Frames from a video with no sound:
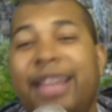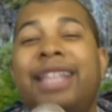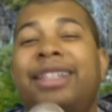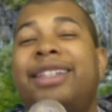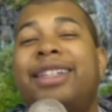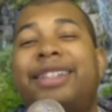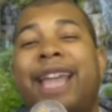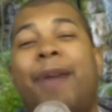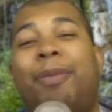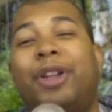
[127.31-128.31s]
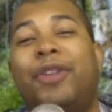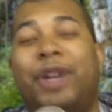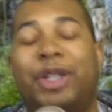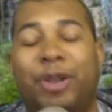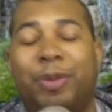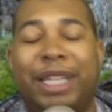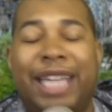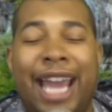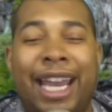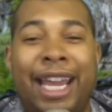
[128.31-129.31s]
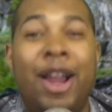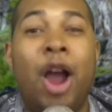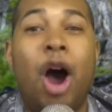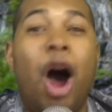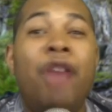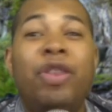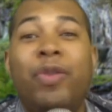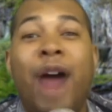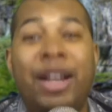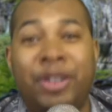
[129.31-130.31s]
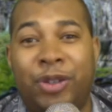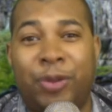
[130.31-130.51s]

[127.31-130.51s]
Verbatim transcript: This is a sample of what you'll be getting on the Rodgers